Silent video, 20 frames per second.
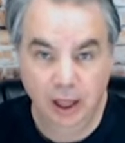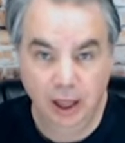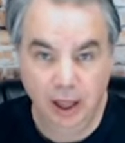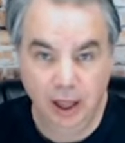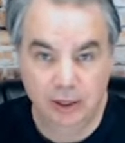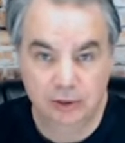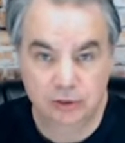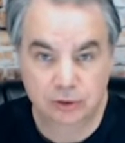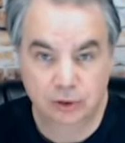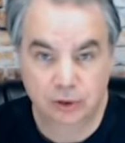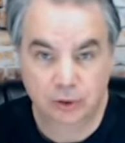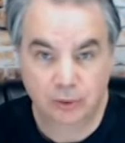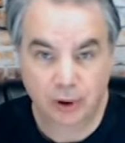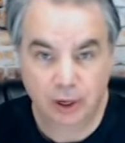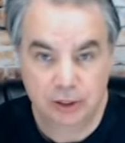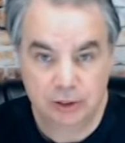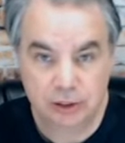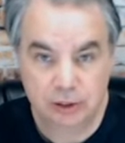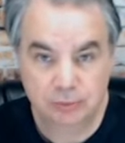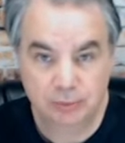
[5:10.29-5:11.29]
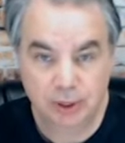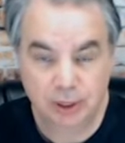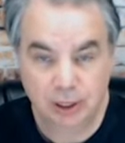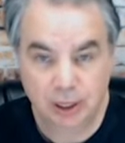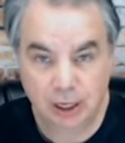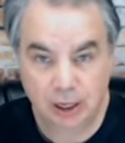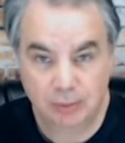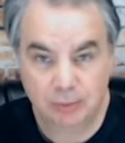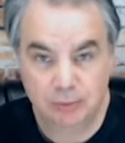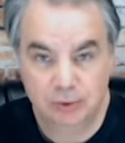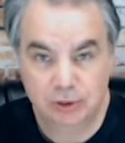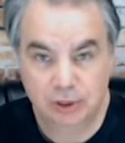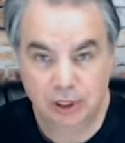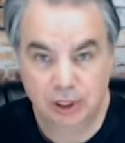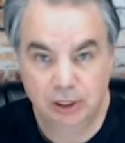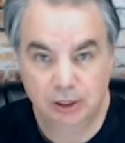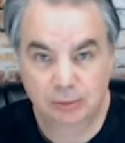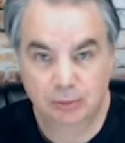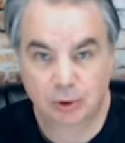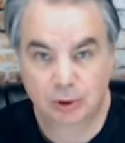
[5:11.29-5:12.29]
And so the question becomes
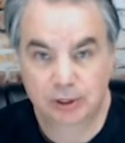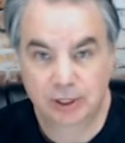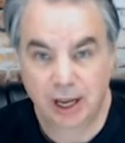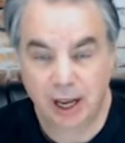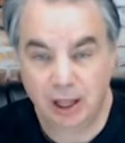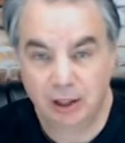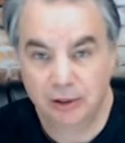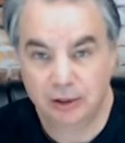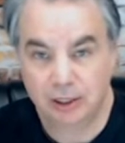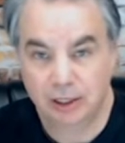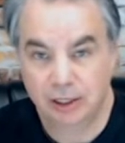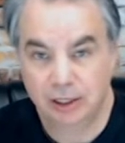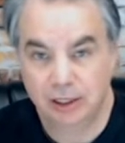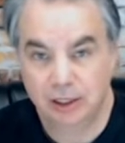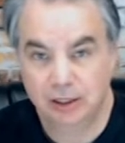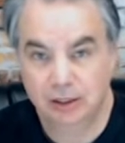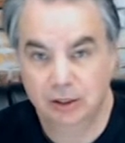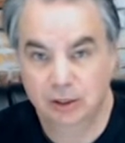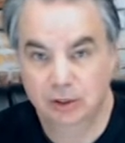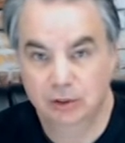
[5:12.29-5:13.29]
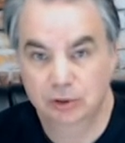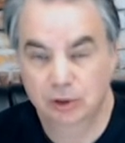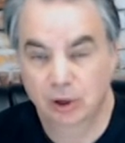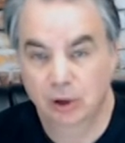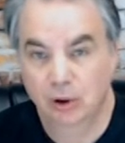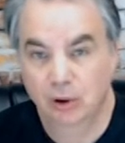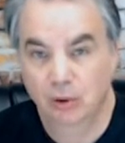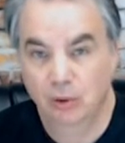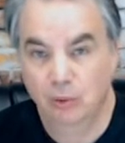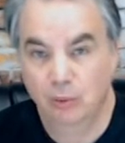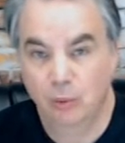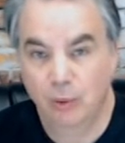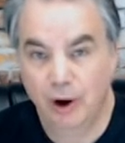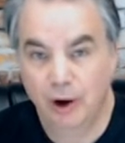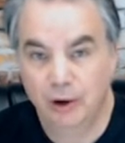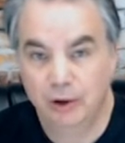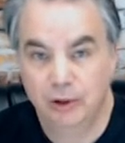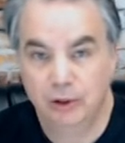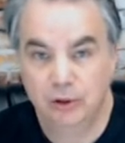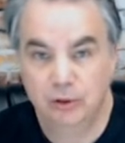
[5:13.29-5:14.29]
in immortality is,
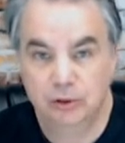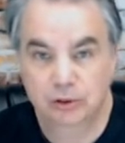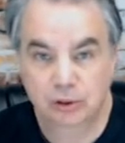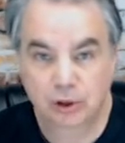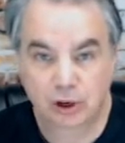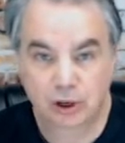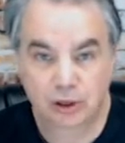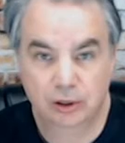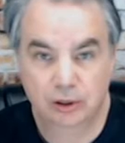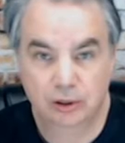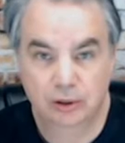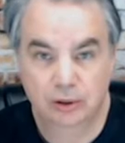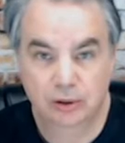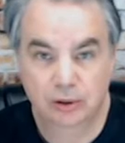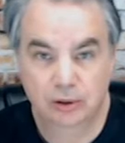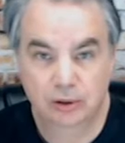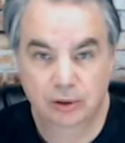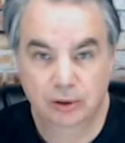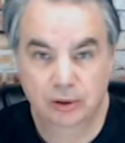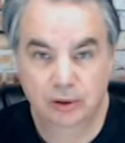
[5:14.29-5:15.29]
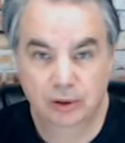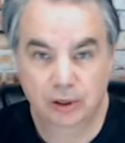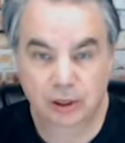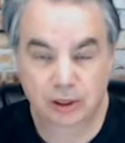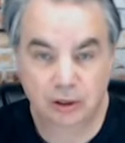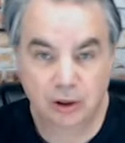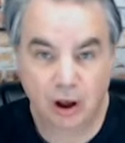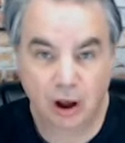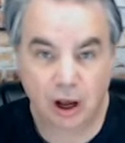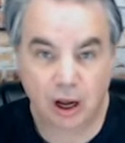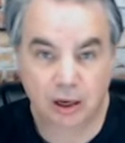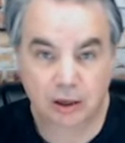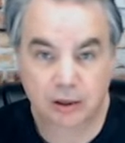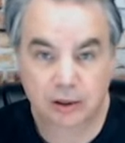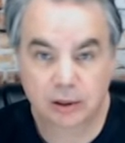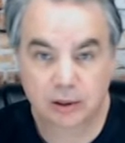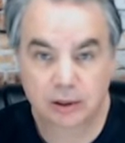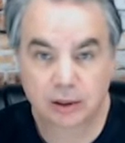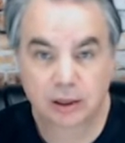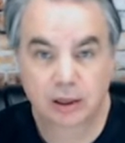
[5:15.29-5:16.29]
where do you start the
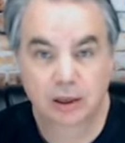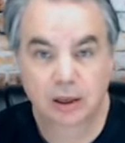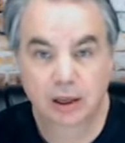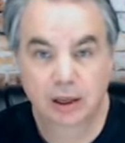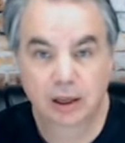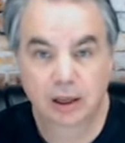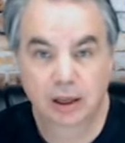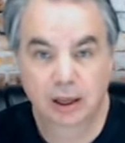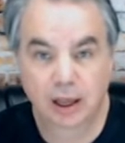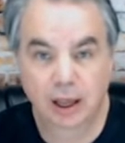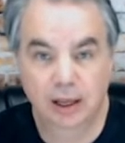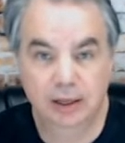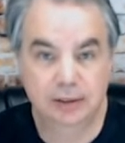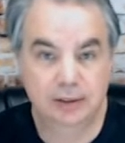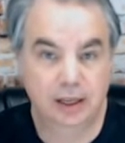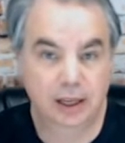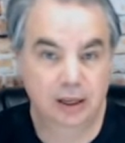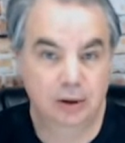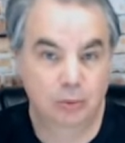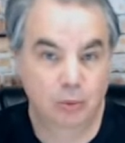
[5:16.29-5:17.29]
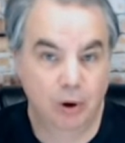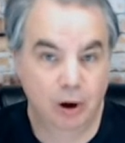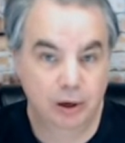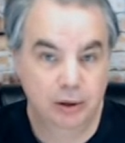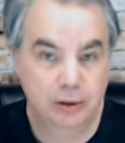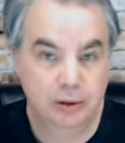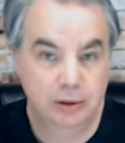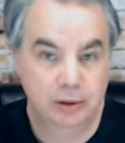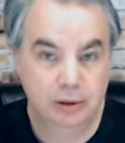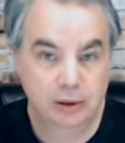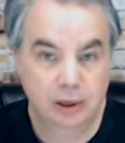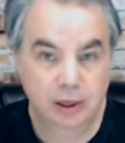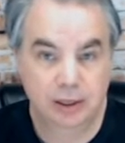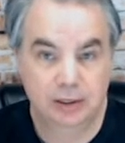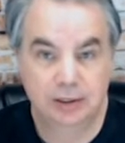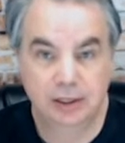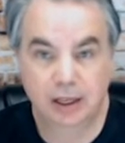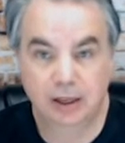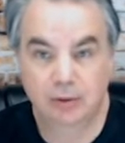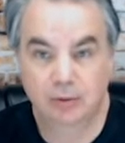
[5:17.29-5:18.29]
clock? At day 1, at
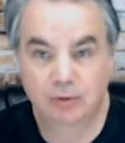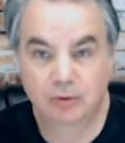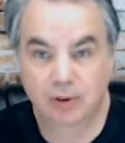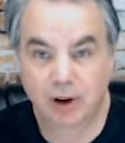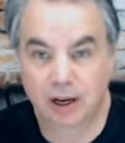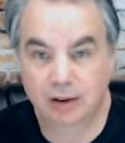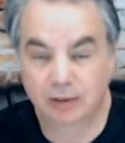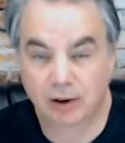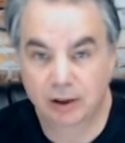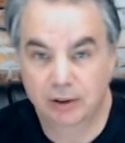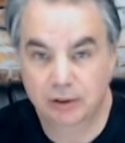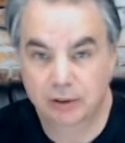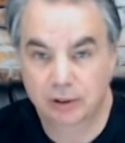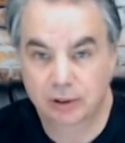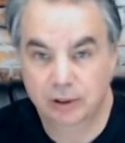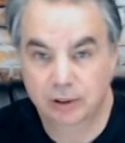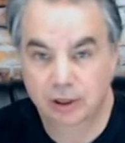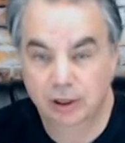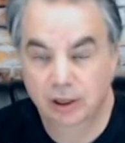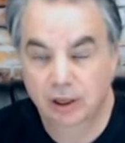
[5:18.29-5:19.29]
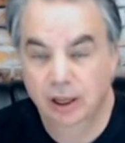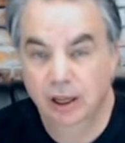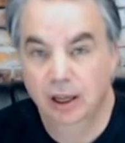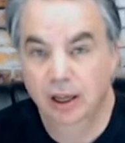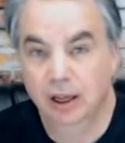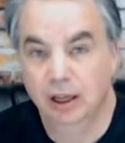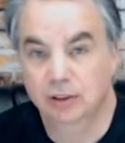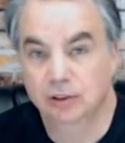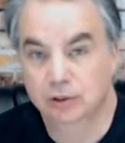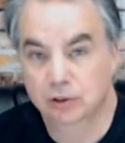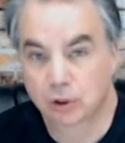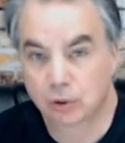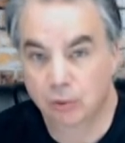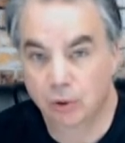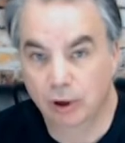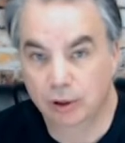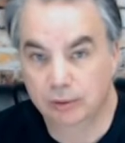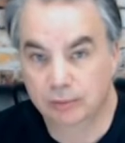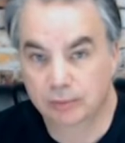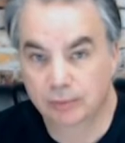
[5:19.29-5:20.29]
day 500, and so
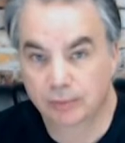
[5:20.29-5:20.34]
on.